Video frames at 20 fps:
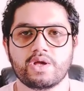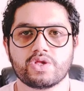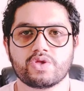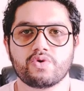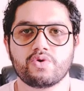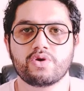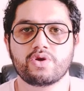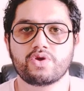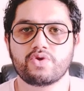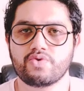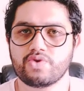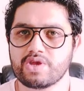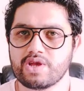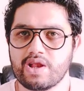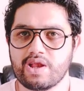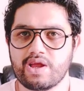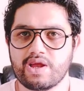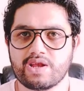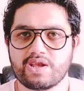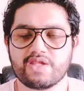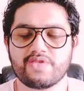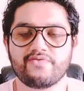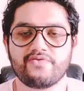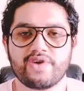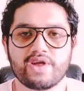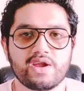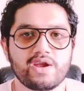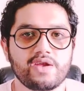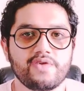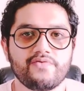So usually it is
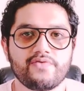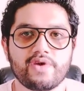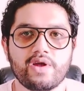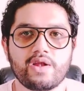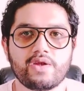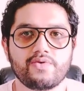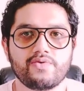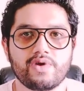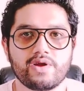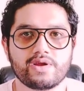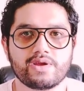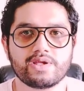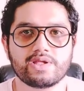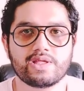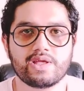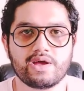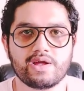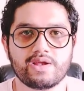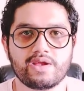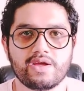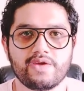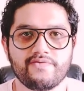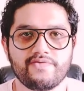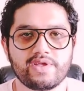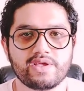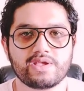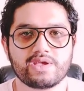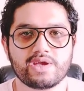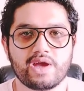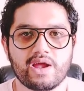very difficult to understand if
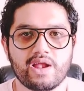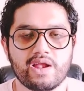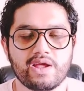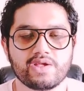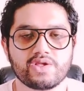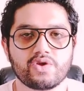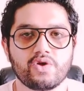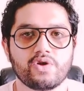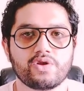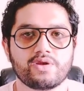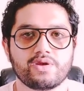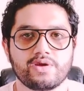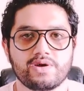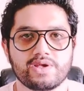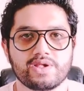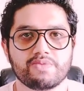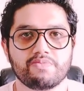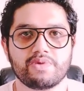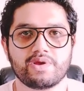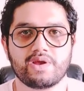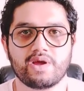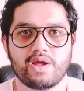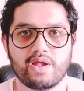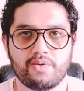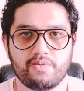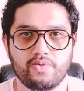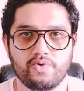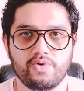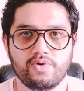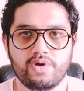the child has got nursemaid
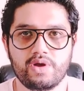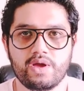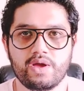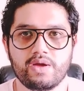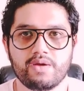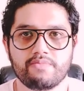elbow